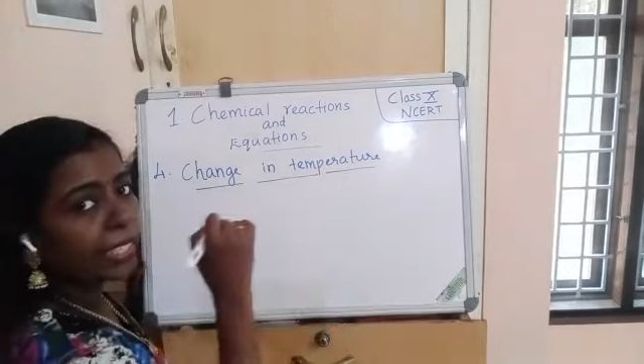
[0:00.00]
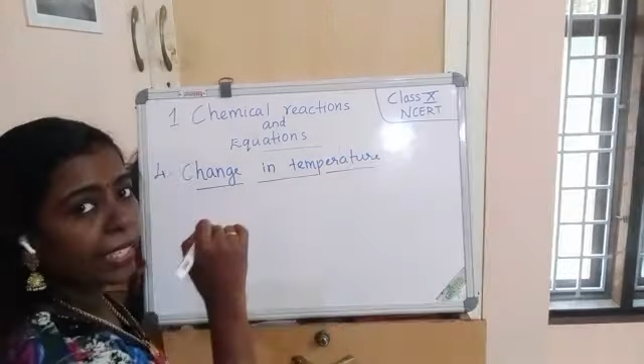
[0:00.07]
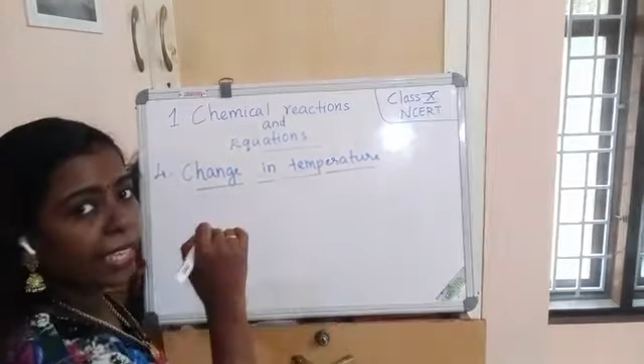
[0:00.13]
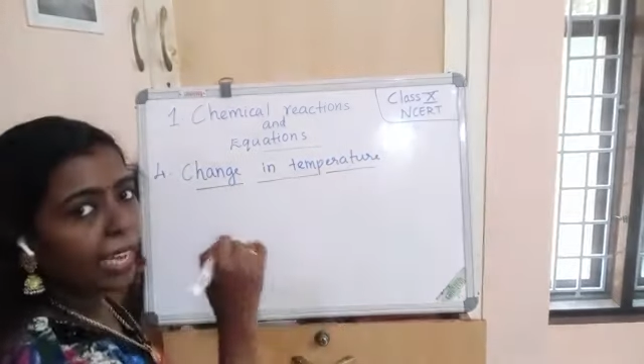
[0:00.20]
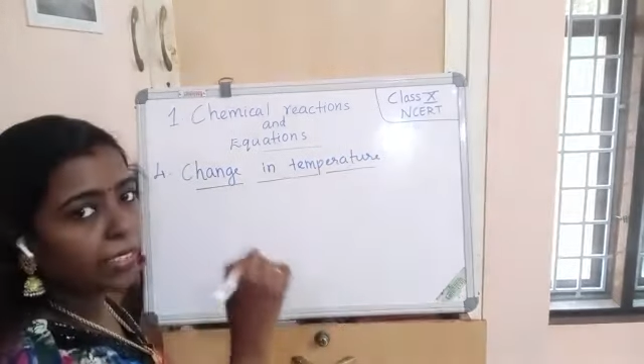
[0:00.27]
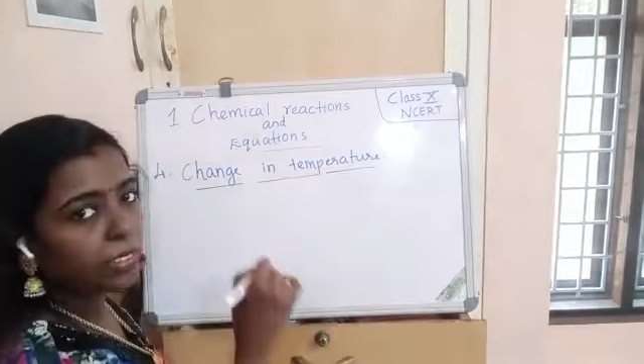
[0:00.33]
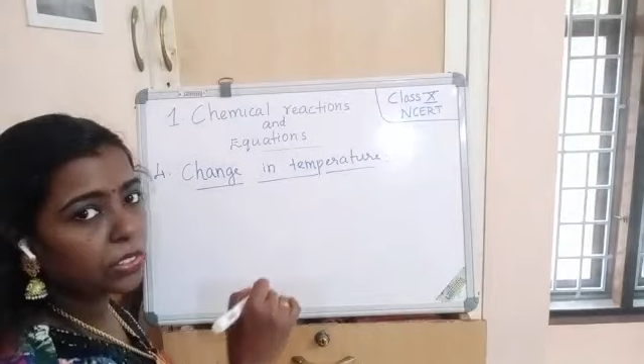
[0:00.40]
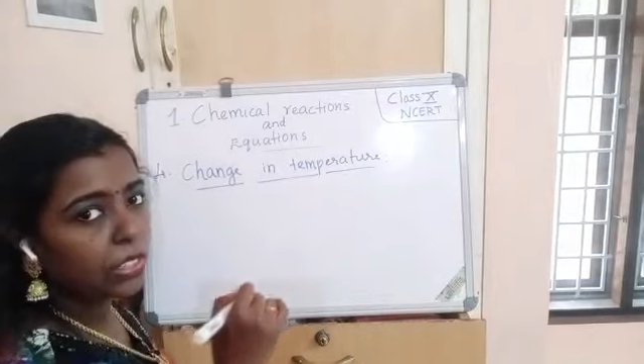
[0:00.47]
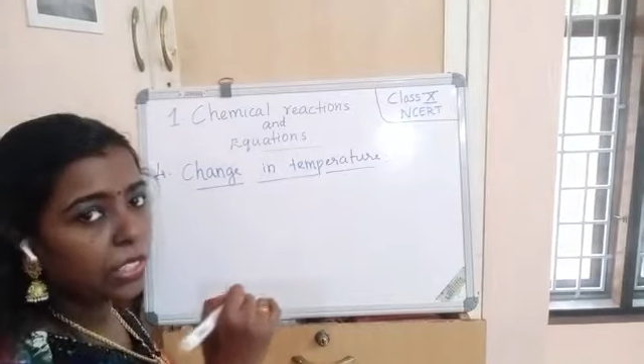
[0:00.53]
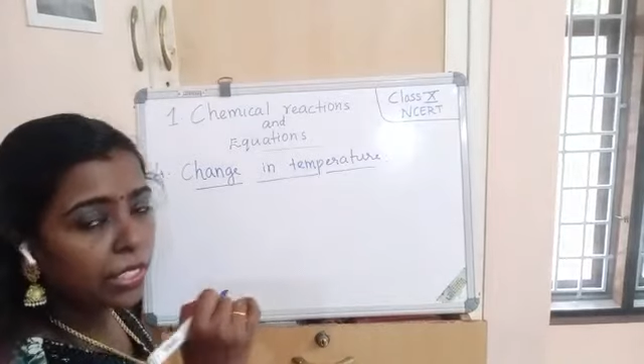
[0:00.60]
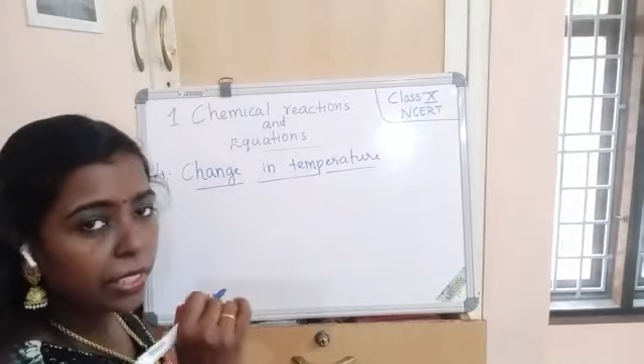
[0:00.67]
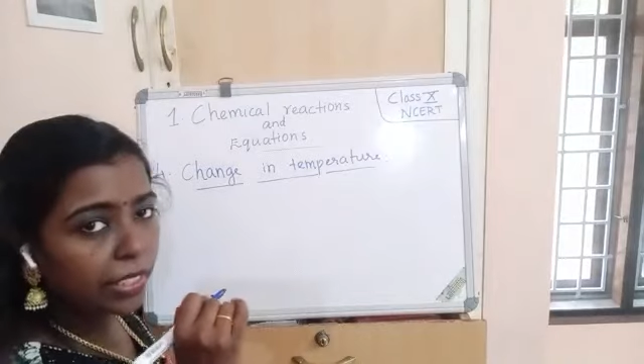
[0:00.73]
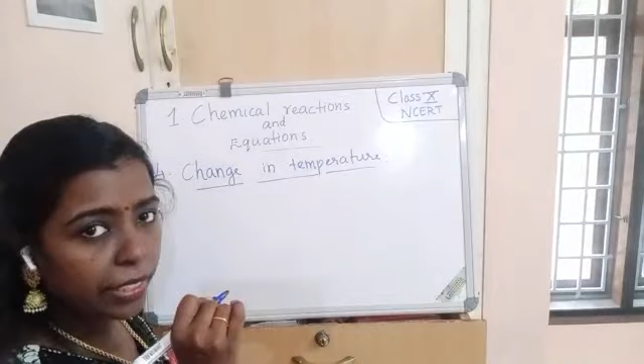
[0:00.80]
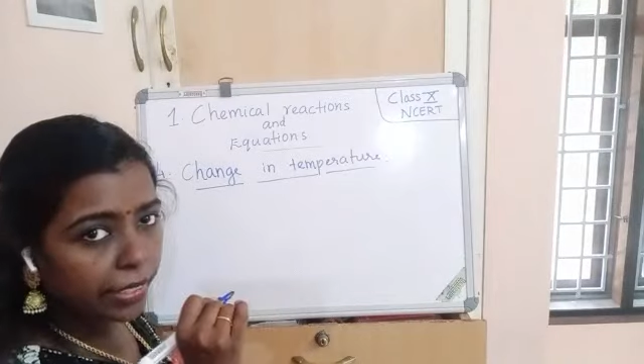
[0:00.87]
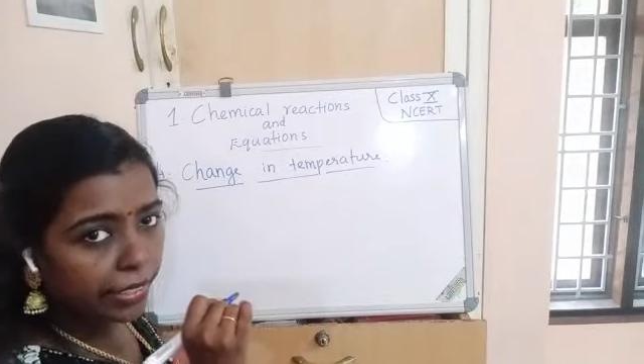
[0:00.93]

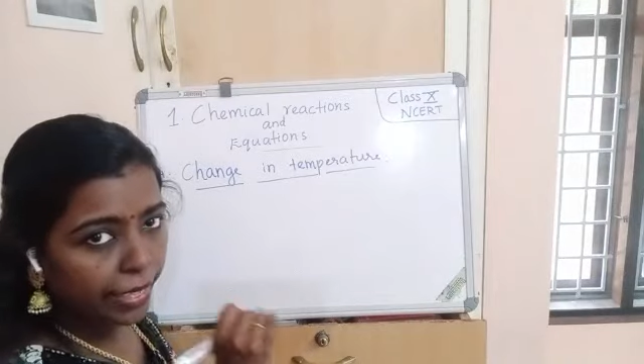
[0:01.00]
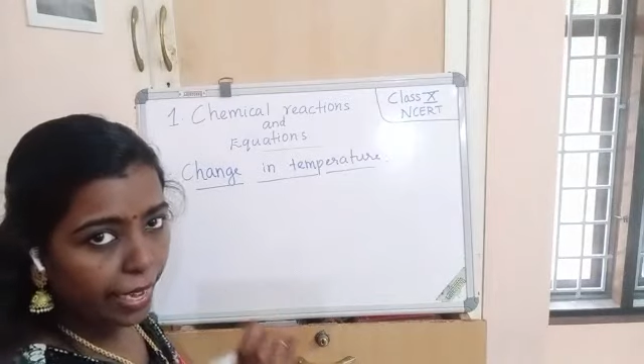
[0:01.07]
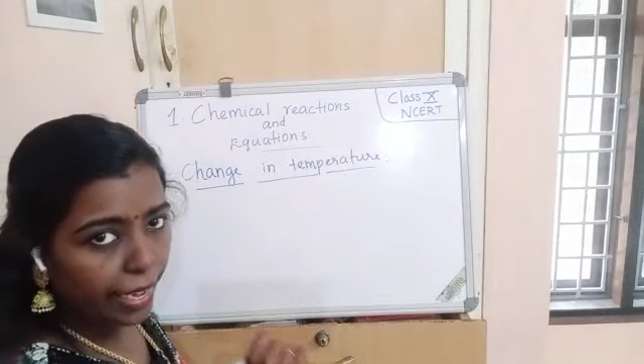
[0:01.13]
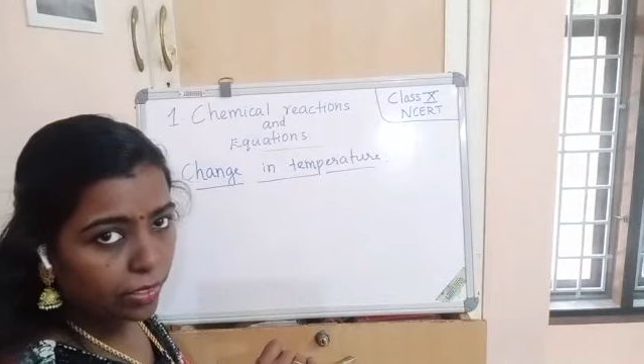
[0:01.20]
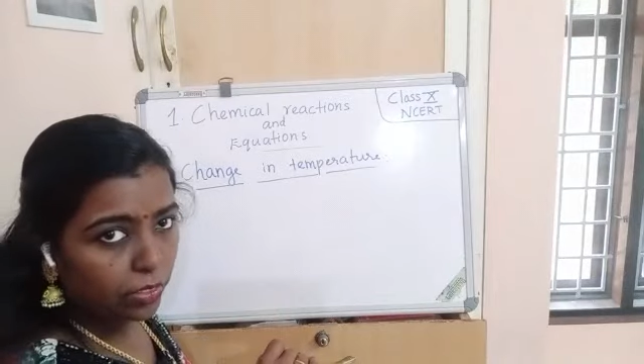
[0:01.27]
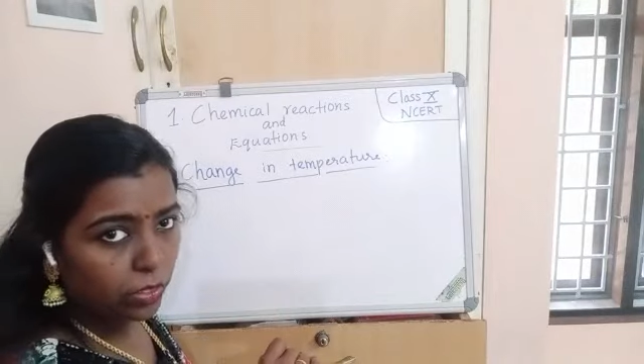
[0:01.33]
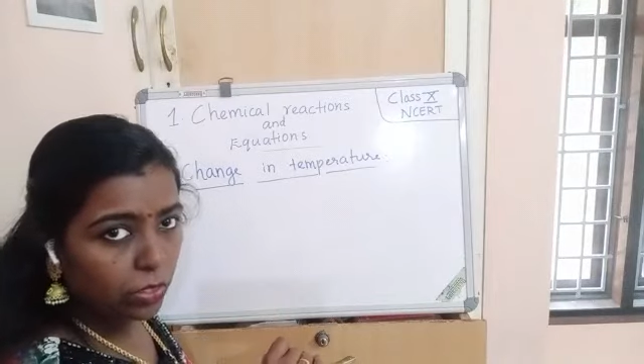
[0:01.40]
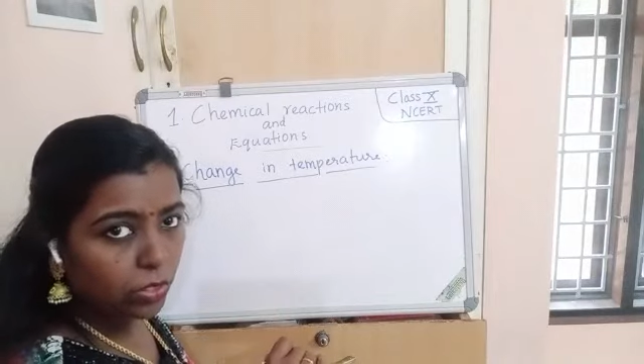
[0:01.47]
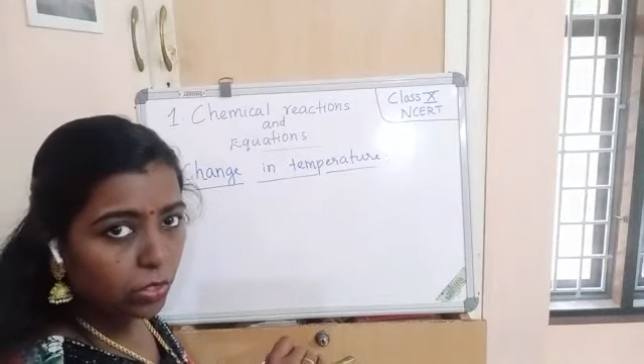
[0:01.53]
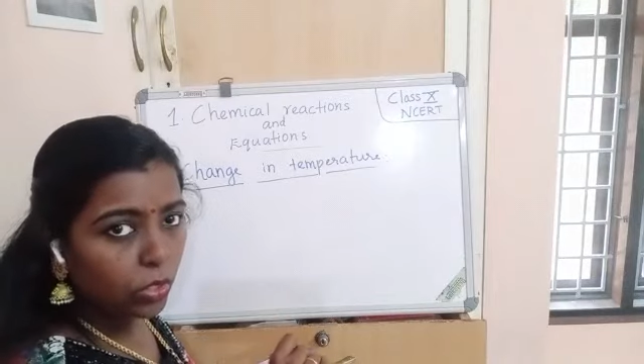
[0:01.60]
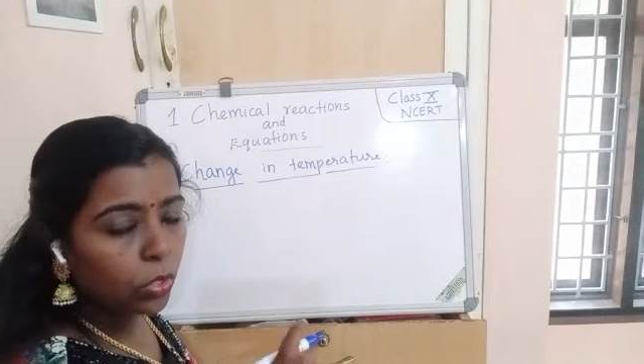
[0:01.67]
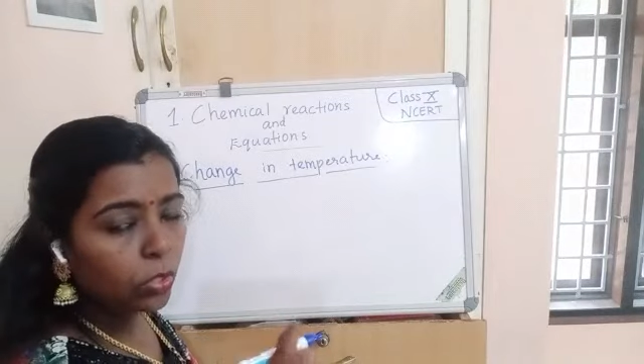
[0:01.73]
reactant reacts